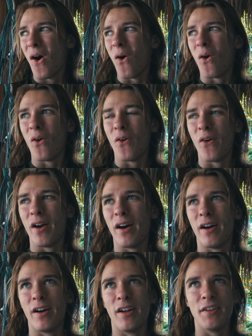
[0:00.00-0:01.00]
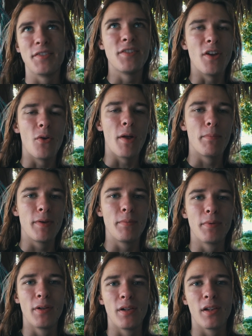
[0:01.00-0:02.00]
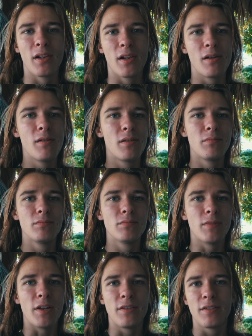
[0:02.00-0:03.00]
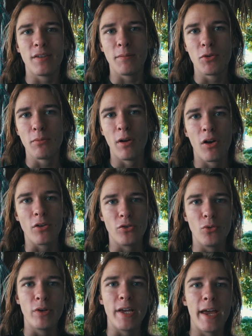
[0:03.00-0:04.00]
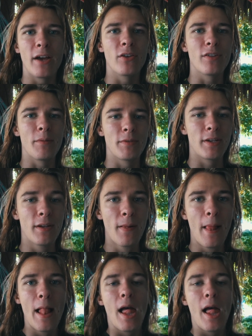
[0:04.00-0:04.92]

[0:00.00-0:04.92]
or stare at people that seem to belong to a gang or something.